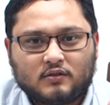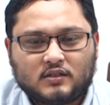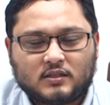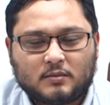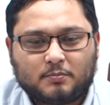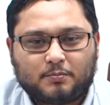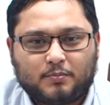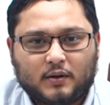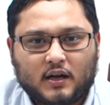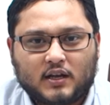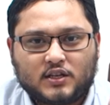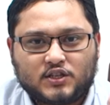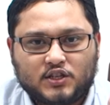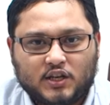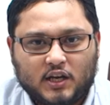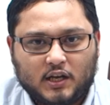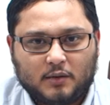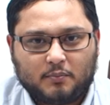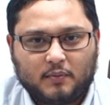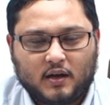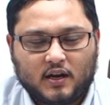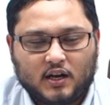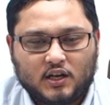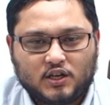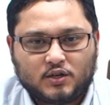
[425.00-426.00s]
supply chain
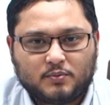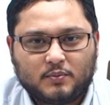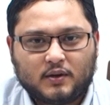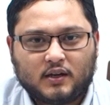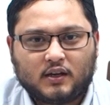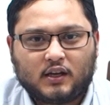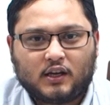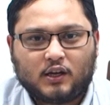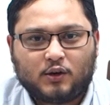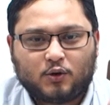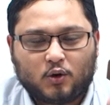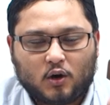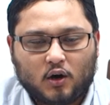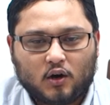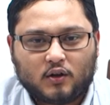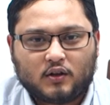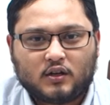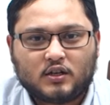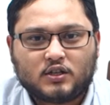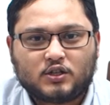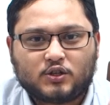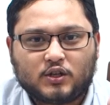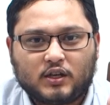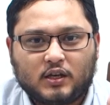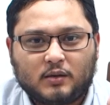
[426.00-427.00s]
management in
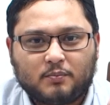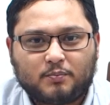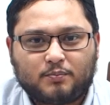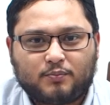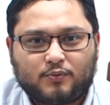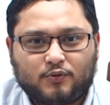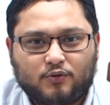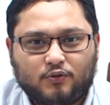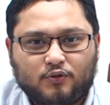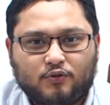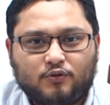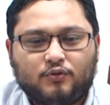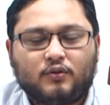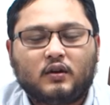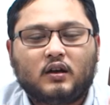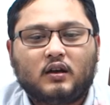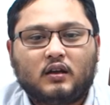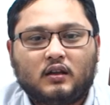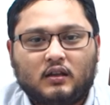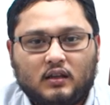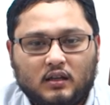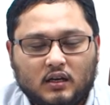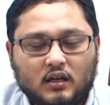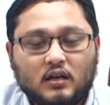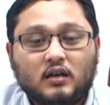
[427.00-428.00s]
order to improve
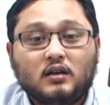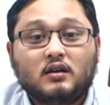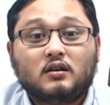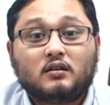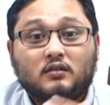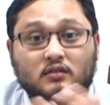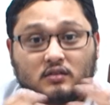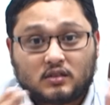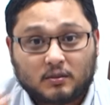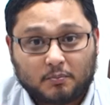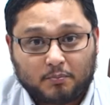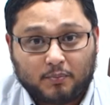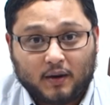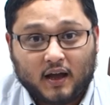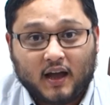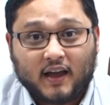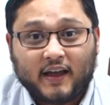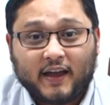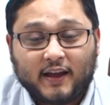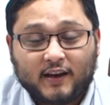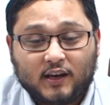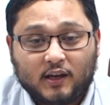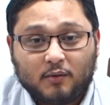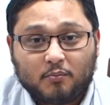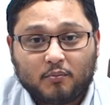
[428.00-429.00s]
the supply
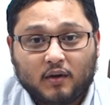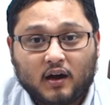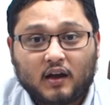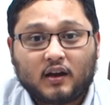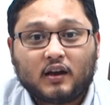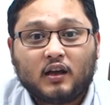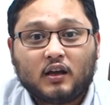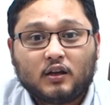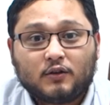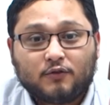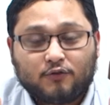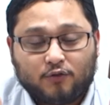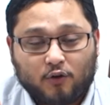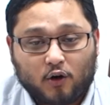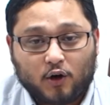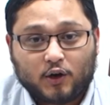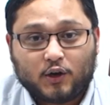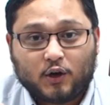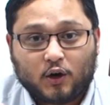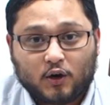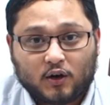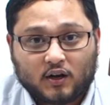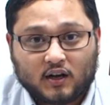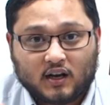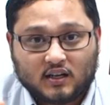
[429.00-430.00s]
and demand for
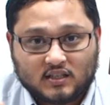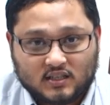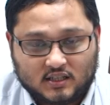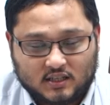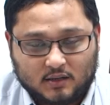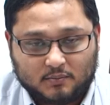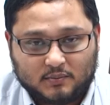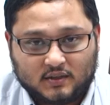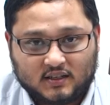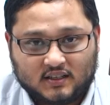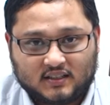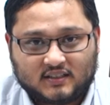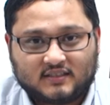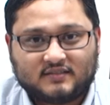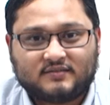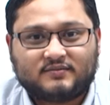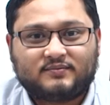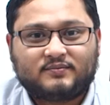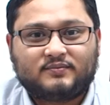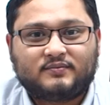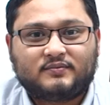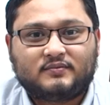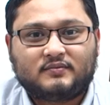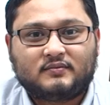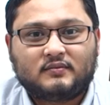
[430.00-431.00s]
your customer.
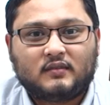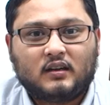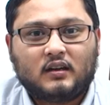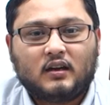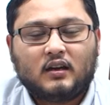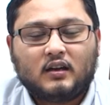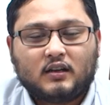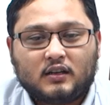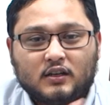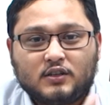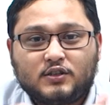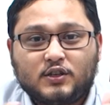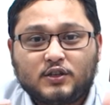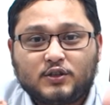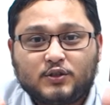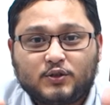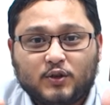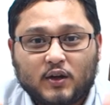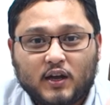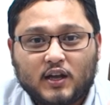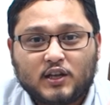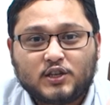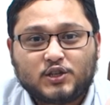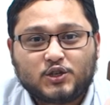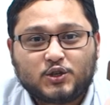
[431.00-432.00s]
This is
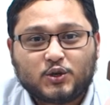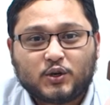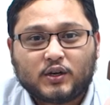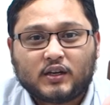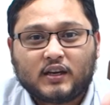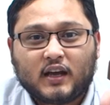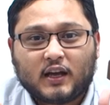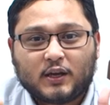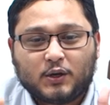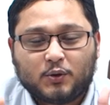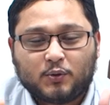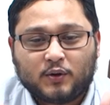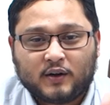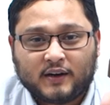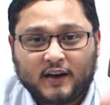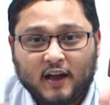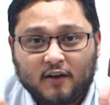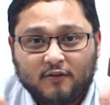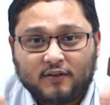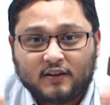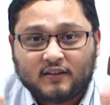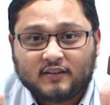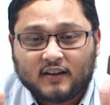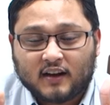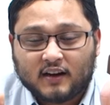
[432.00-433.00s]
to ensure that you will
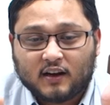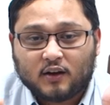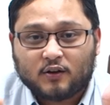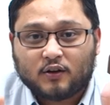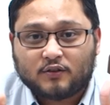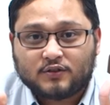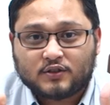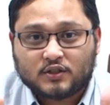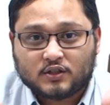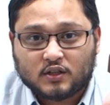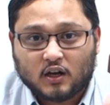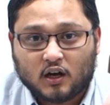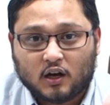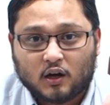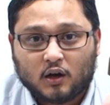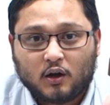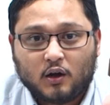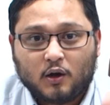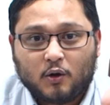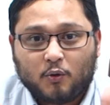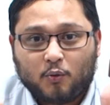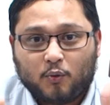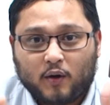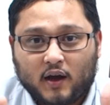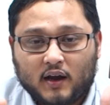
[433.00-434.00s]
never run out of stock
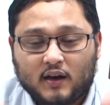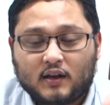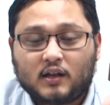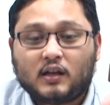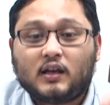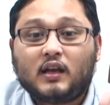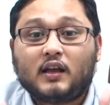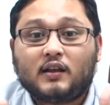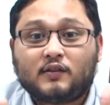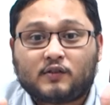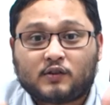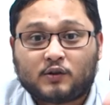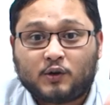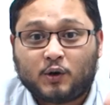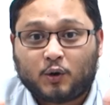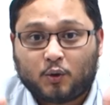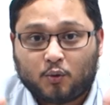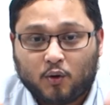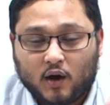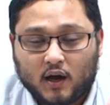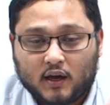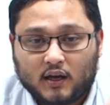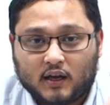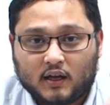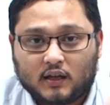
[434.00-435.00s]
when it's
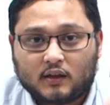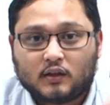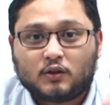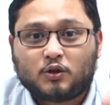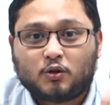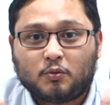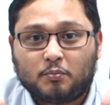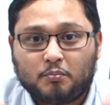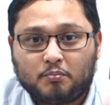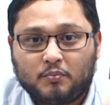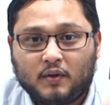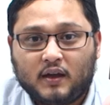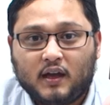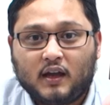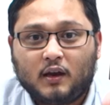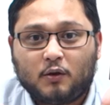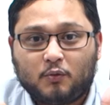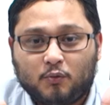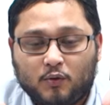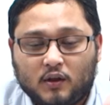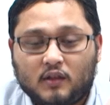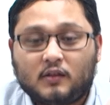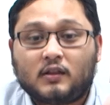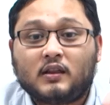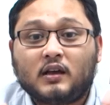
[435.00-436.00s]
required to meet
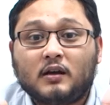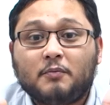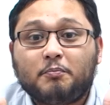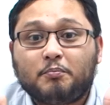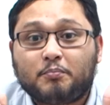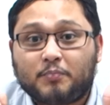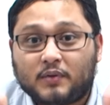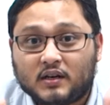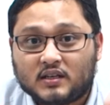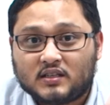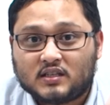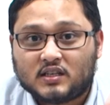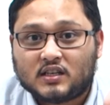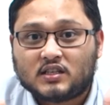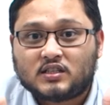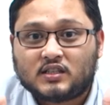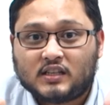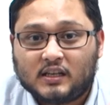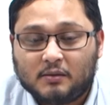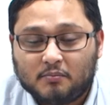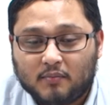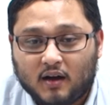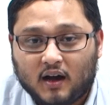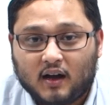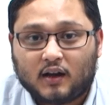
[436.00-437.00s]
with the purchase
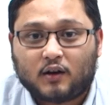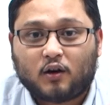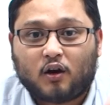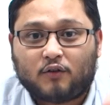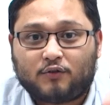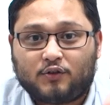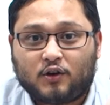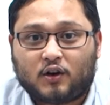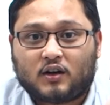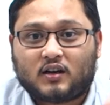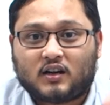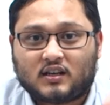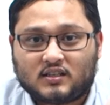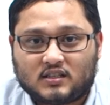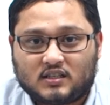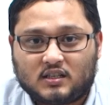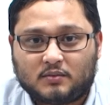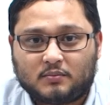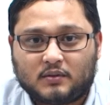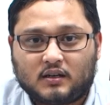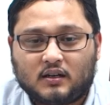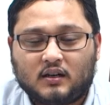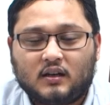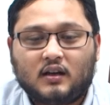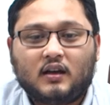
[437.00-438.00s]
demand of your
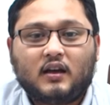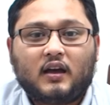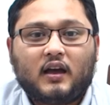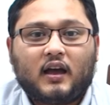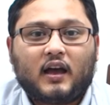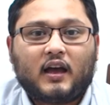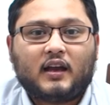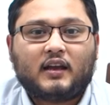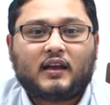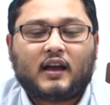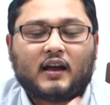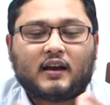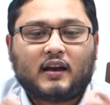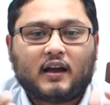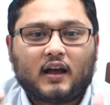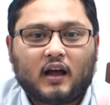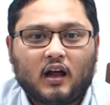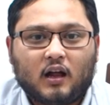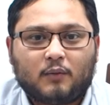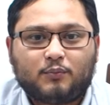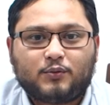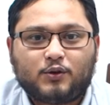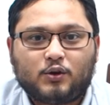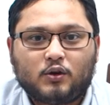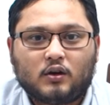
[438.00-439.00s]
customer, and can
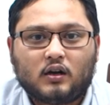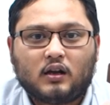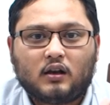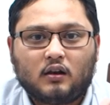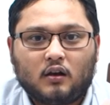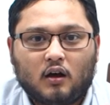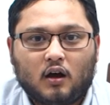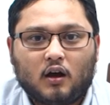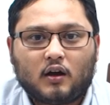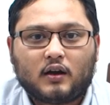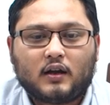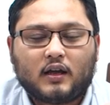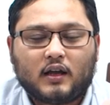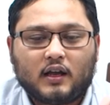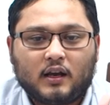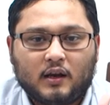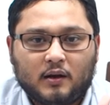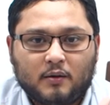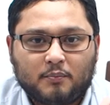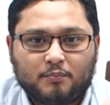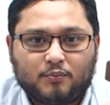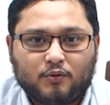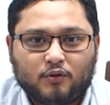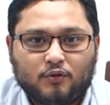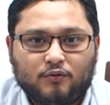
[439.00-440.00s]
help you a lot in
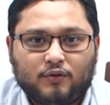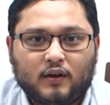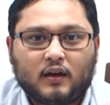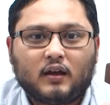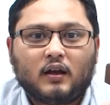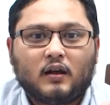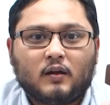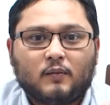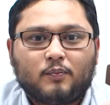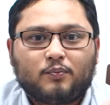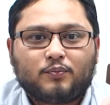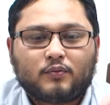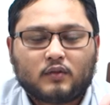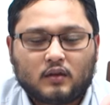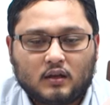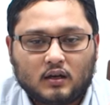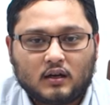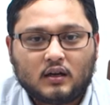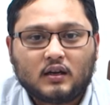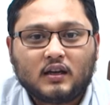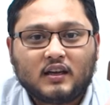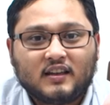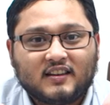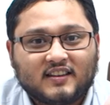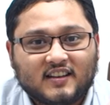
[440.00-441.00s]
improving
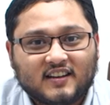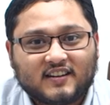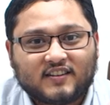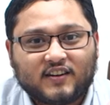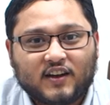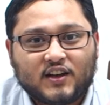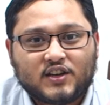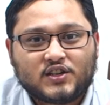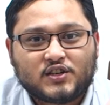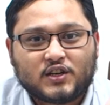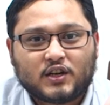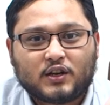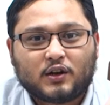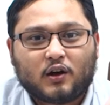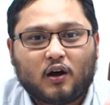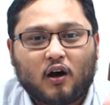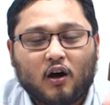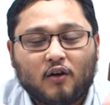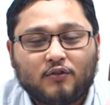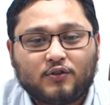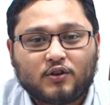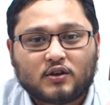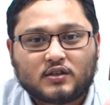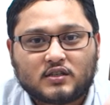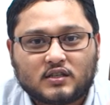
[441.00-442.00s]
the integration
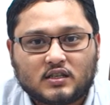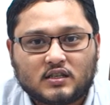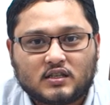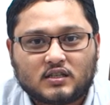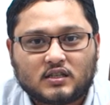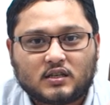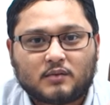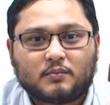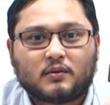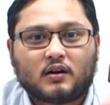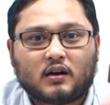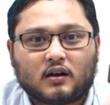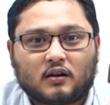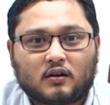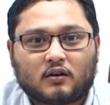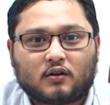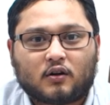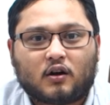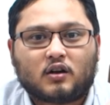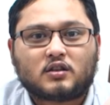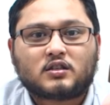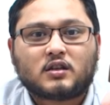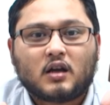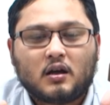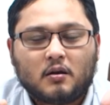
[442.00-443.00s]
of your system
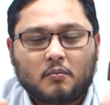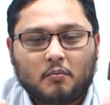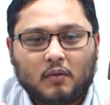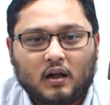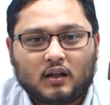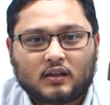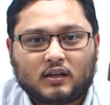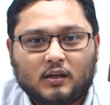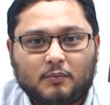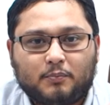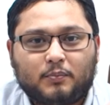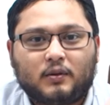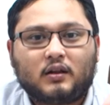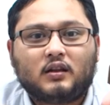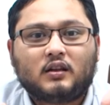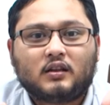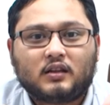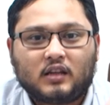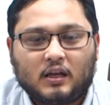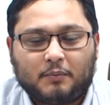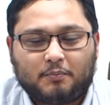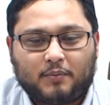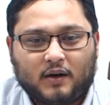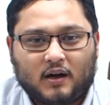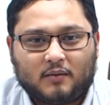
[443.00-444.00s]
across multiple
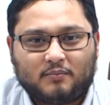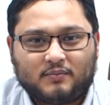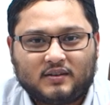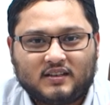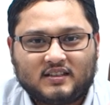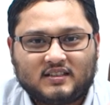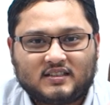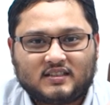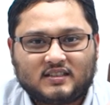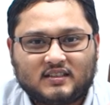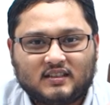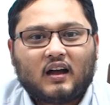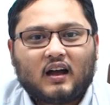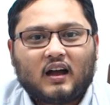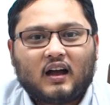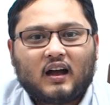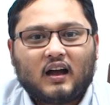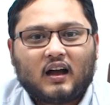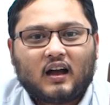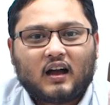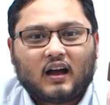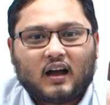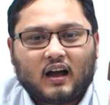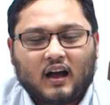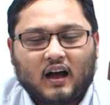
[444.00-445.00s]
departments.
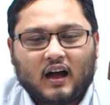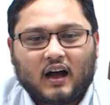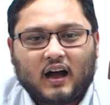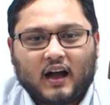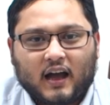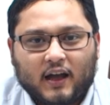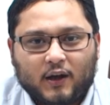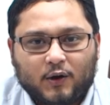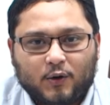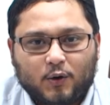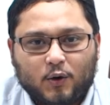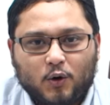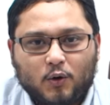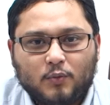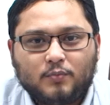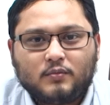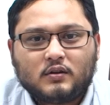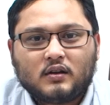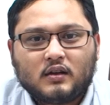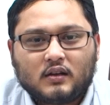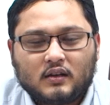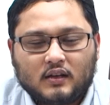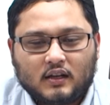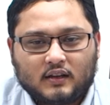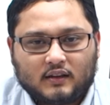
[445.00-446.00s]
I hope
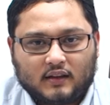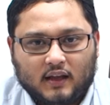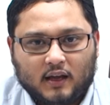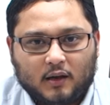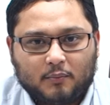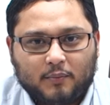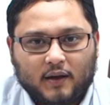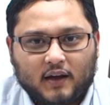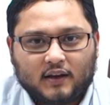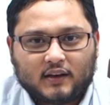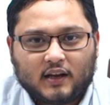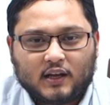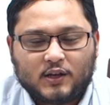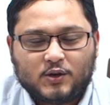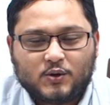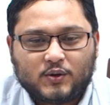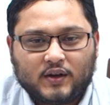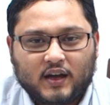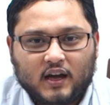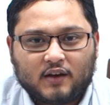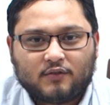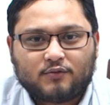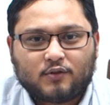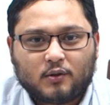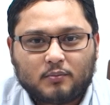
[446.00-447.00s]
the takeback that you
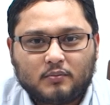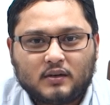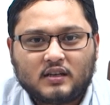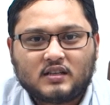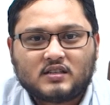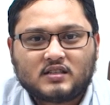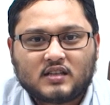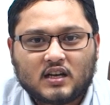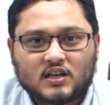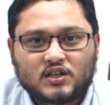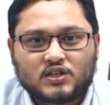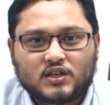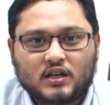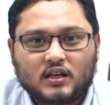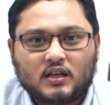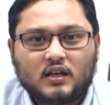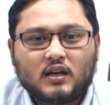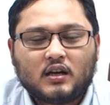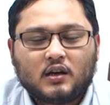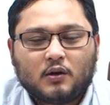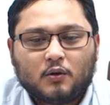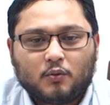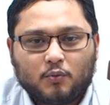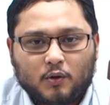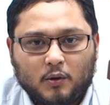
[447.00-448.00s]
get from this session
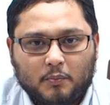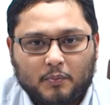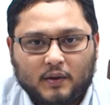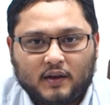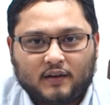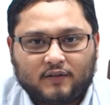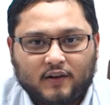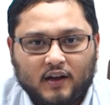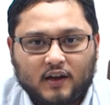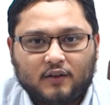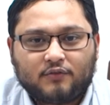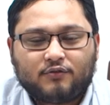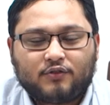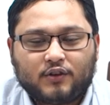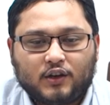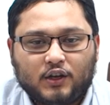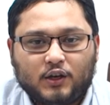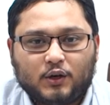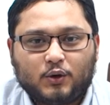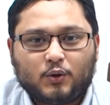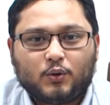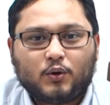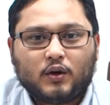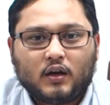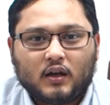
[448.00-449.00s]
will be great for
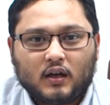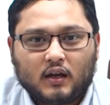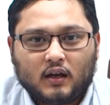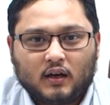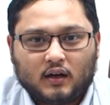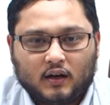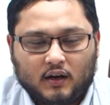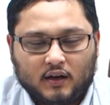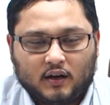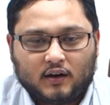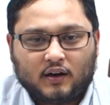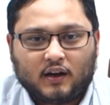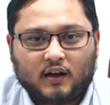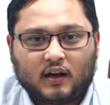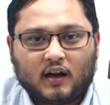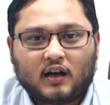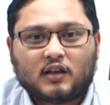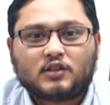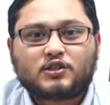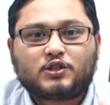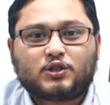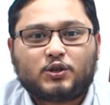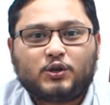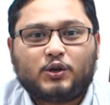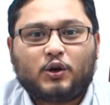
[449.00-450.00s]
you in
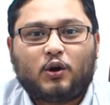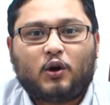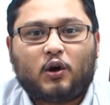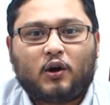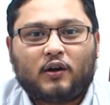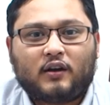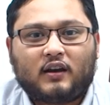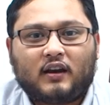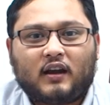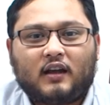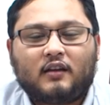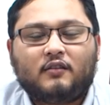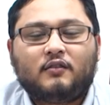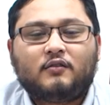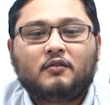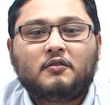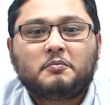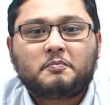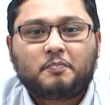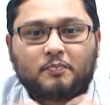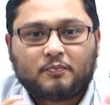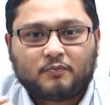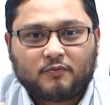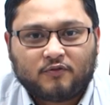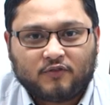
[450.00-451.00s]
regards to your online
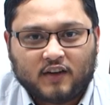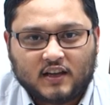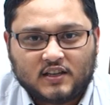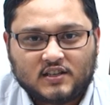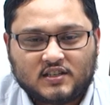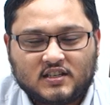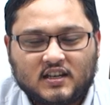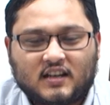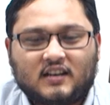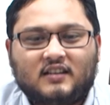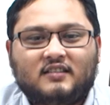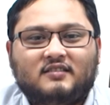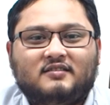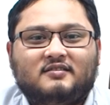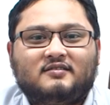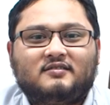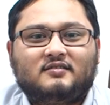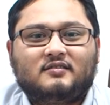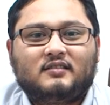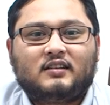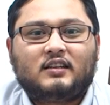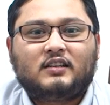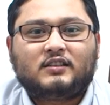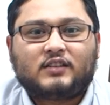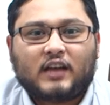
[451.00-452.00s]
venture.
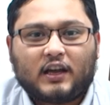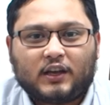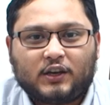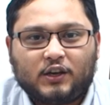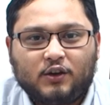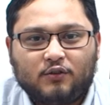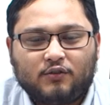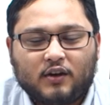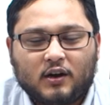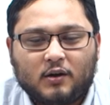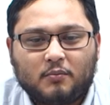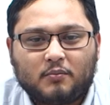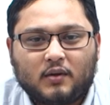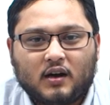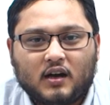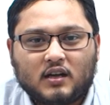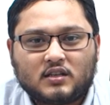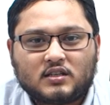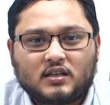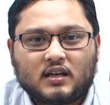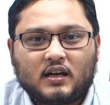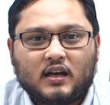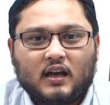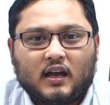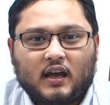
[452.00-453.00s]
Thank you very much,
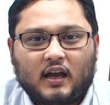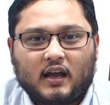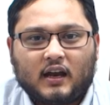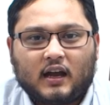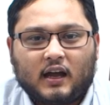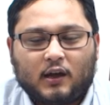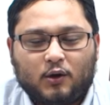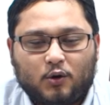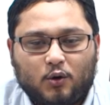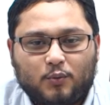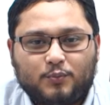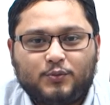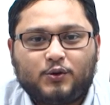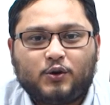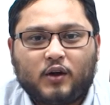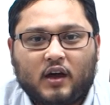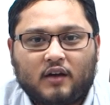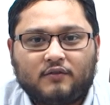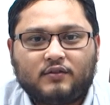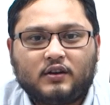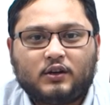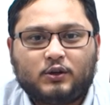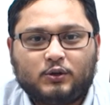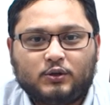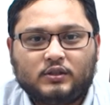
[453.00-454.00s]
and I hope you
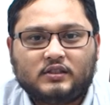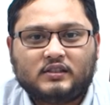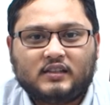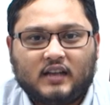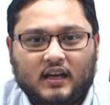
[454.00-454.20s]
have a good